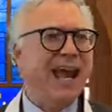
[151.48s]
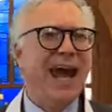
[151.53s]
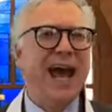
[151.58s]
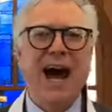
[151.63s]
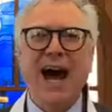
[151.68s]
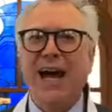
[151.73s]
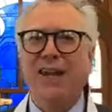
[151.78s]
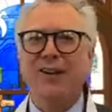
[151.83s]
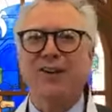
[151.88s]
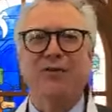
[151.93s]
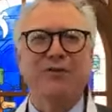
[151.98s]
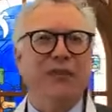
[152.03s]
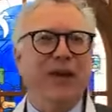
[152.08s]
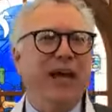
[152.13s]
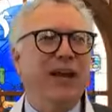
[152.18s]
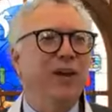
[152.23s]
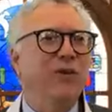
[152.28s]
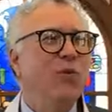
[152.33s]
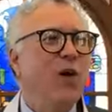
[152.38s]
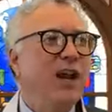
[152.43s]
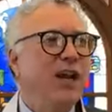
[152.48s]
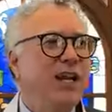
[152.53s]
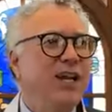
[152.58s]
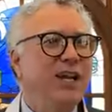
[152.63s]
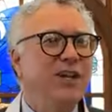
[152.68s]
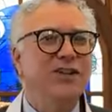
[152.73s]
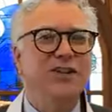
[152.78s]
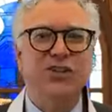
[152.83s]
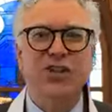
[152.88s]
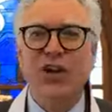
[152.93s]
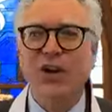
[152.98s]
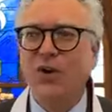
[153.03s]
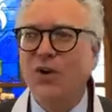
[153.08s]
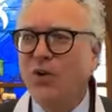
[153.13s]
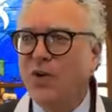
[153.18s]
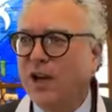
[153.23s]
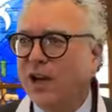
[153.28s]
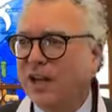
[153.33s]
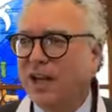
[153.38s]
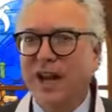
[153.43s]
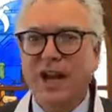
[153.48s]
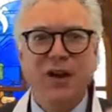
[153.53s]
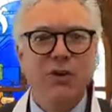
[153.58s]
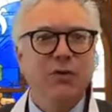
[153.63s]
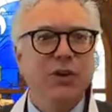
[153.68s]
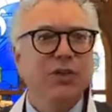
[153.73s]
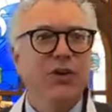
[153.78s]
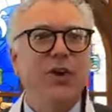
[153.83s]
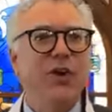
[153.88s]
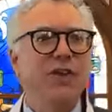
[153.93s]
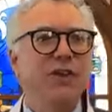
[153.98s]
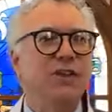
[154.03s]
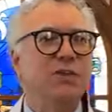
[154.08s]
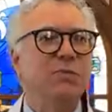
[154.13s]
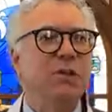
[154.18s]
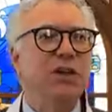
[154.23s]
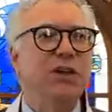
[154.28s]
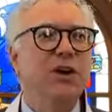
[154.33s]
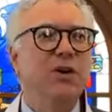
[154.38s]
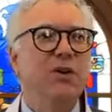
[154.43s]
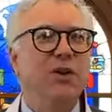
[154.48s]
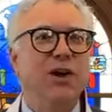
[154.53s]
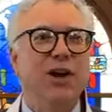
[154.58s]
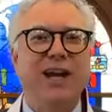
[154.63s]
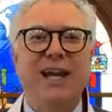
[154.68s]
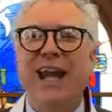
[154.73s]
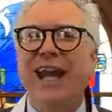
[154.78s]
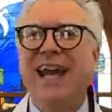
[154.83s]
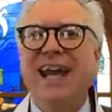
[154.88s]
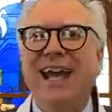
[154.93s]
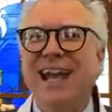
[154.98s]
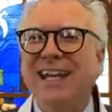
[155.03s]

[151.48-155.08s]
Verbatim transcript: said, Other fellow, what are you doing with all this manure?